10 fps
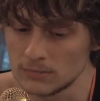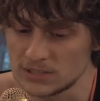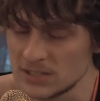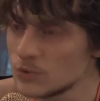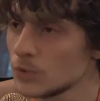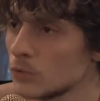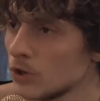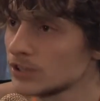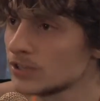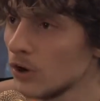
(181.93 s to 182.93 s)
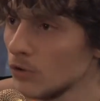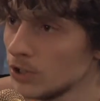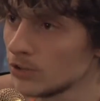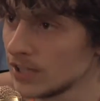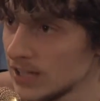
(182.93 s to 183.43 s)
since we worked
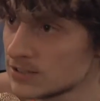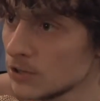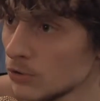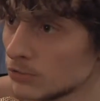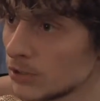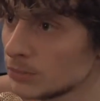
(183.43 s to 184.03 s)
only on his own